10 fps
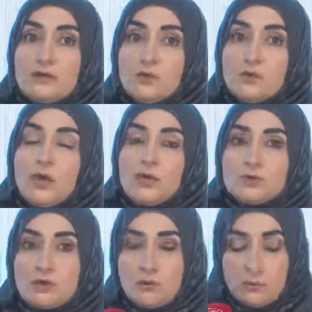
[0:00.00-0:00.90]
not to
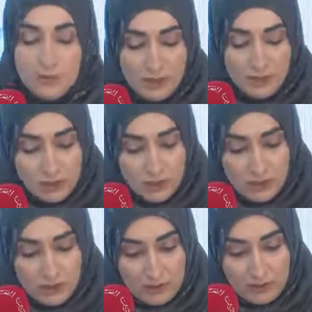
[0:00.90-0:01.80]
have the disease
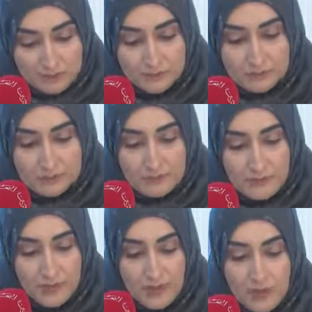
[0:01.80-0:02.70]
and not to
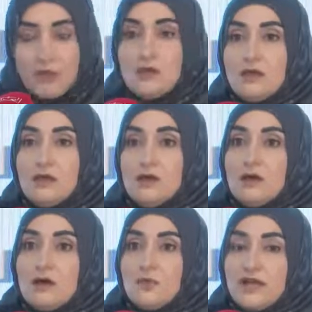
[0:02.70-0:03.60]
transmit or
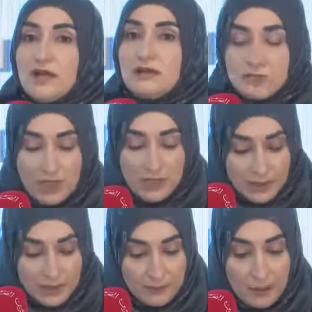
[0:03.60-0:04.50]
transfer.
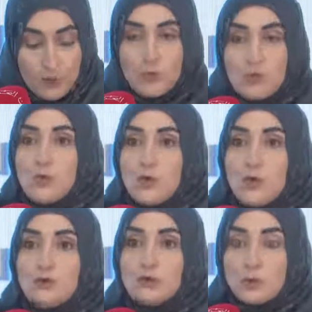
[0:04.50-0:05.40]
And in this
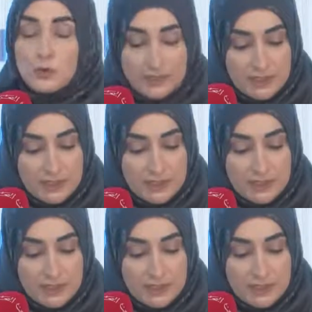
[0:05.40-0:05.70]
context,